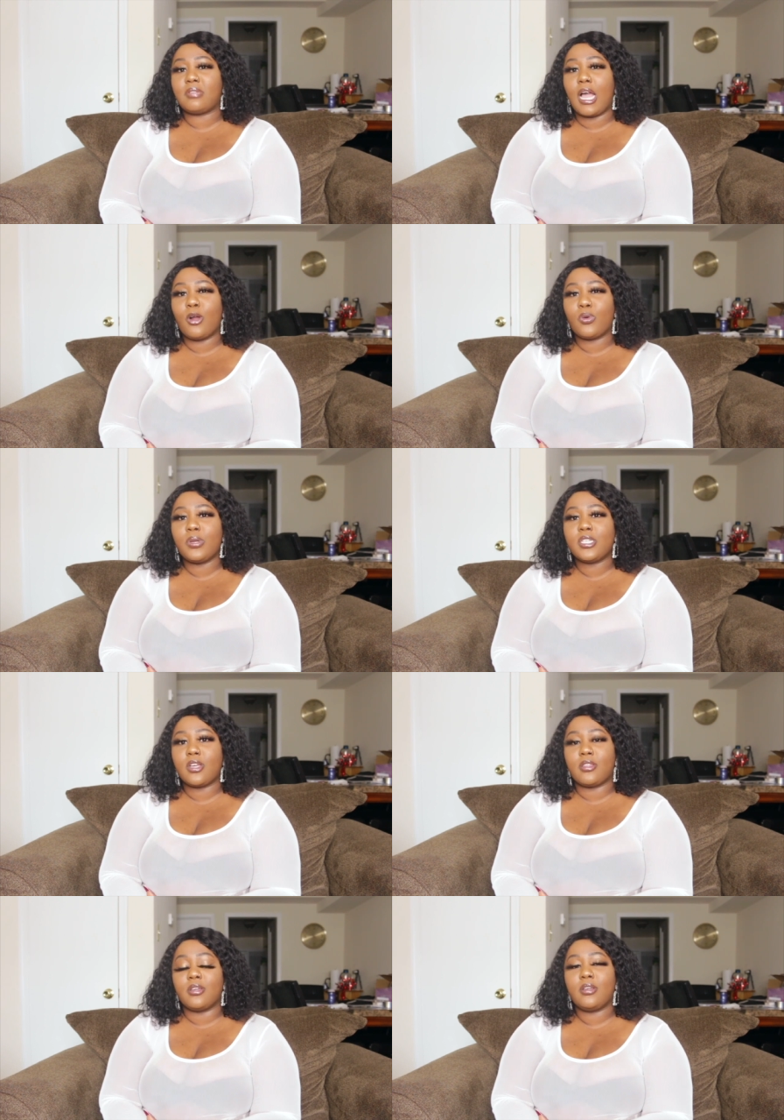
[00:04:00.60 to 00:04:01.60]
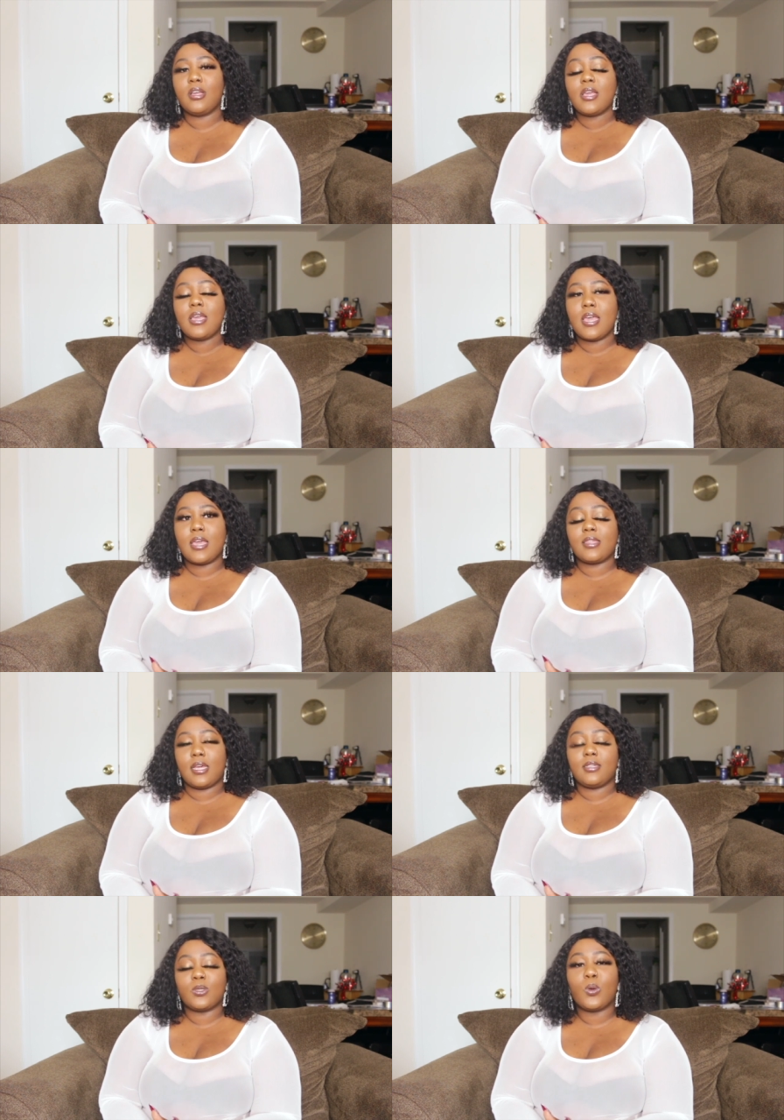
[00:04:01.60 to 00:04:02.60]
outgrew each other, and
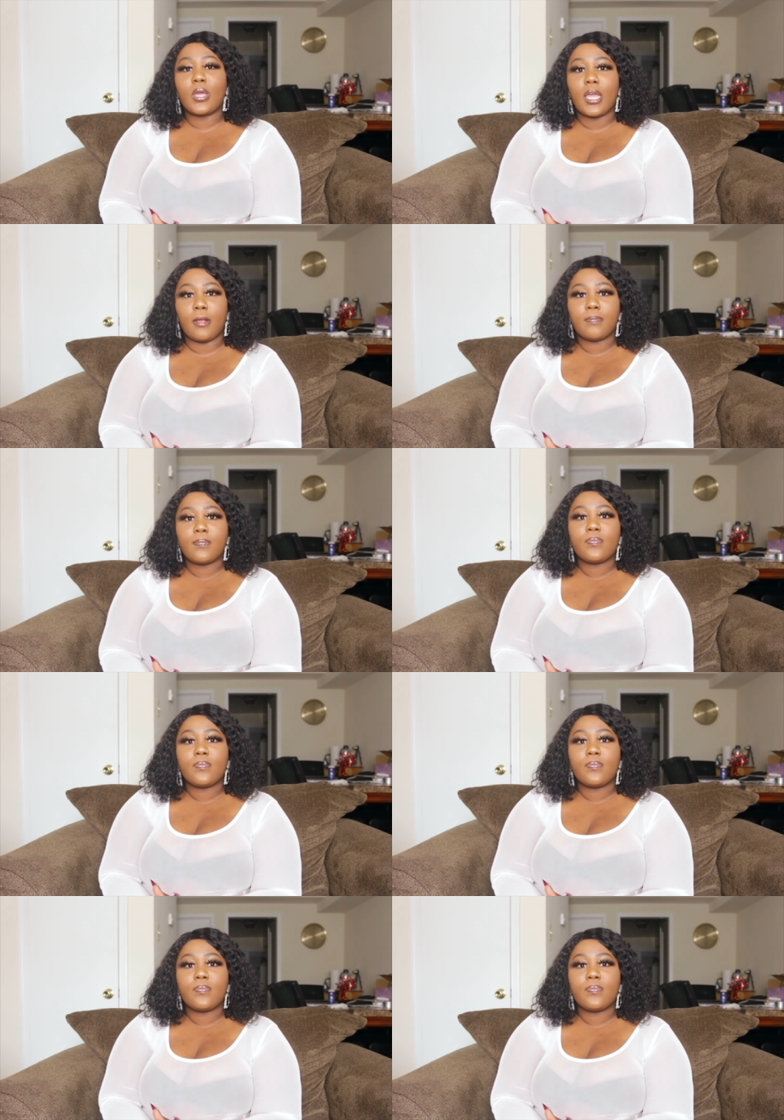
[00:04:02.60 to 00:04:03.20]
that is okay.